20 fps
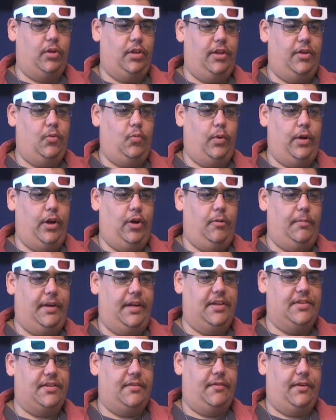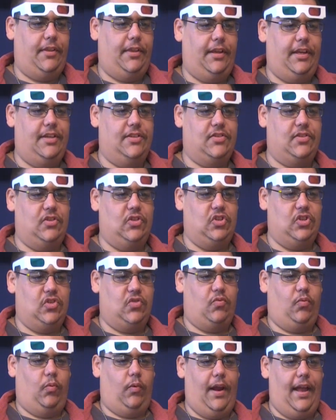really weird because everything isn't
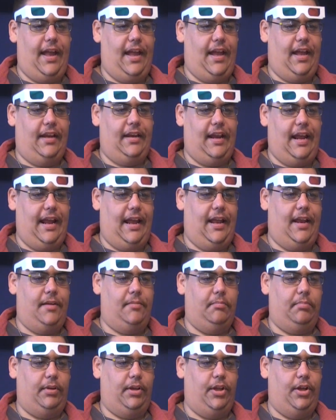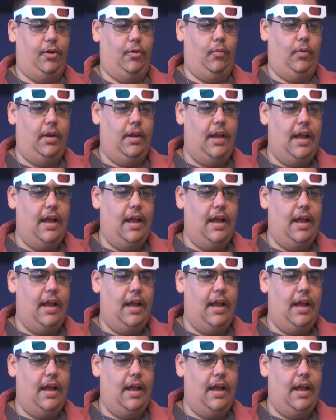just red and blue.